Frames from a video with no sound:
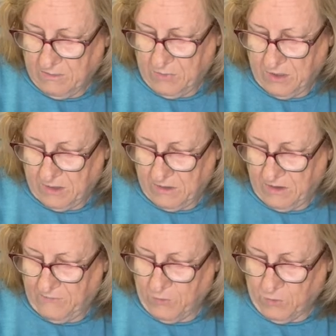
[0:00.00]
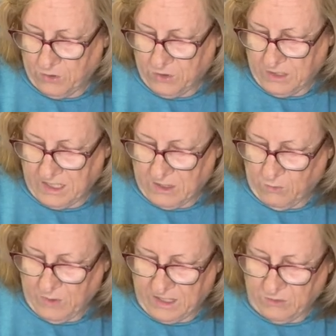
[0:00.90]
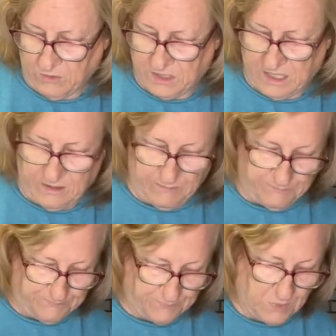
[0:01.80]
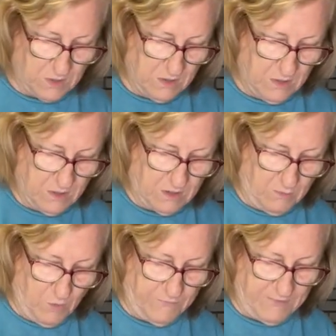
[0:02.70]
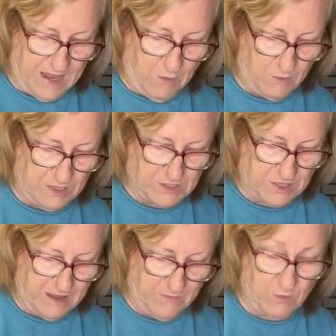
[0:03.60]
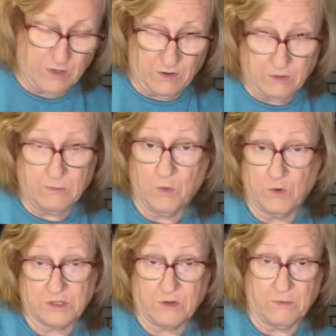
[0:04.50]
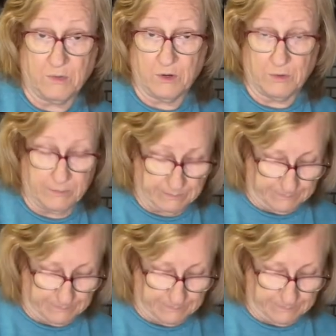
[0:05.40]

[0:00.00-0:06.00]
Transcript: But if you were cooking at a regular temp, the more flour that you have on there, the more it's going to burn.